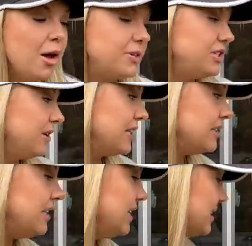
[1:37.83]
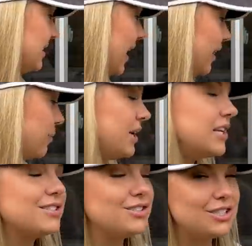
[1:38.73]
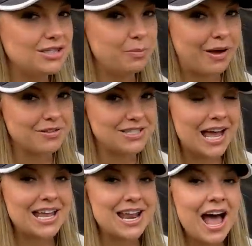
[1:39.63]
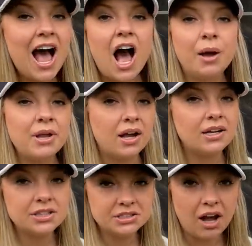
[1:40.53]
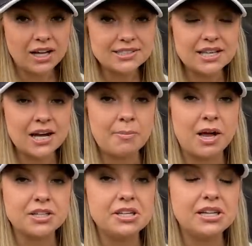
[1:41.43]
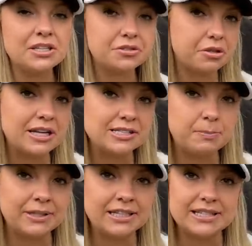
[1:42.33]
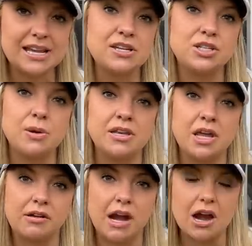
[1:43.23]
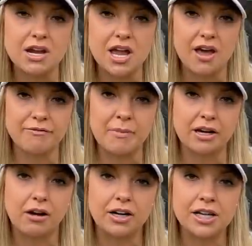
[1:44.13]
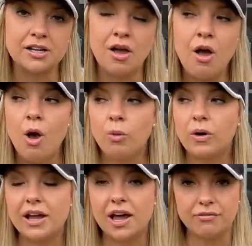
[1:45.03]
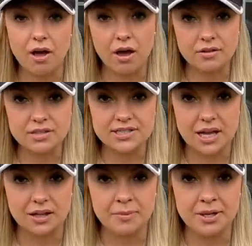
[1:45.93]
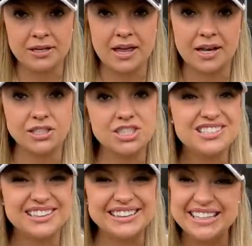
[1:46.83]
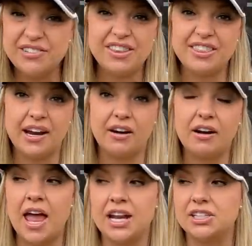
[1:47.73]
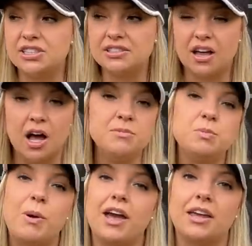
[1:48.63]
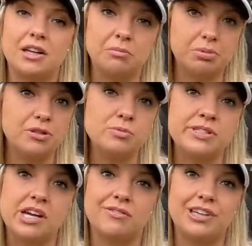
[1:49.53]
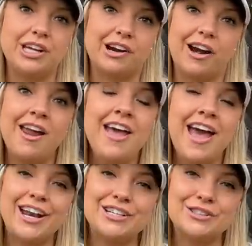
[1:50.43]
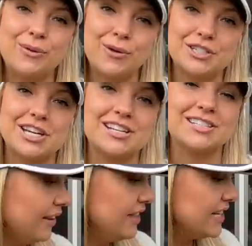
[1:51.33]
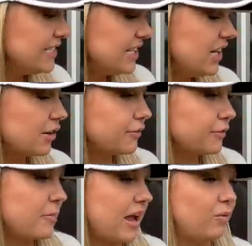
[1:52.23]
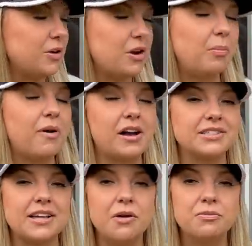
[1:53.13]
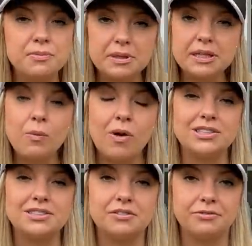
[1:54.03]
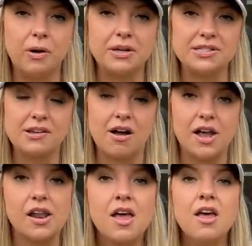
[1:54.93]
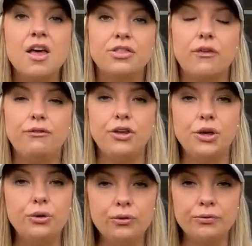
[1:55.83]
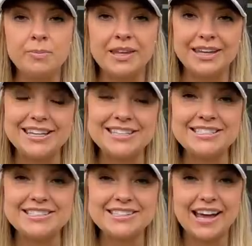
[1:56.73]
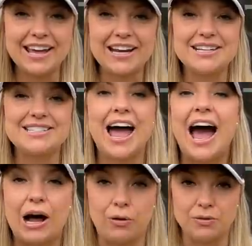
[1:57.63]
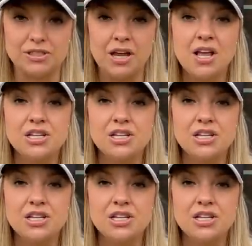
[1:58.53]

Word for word: But you can see the cyclamen is just about done. I'm not going to toss it. I'm actually going to transplant it into another area of my garden where I have other cyclamen, and I just leave it there and it just comes back and it blooms every year and it's gorgeous. This year for my window box, I really wanted to focus on the view from the inside to out.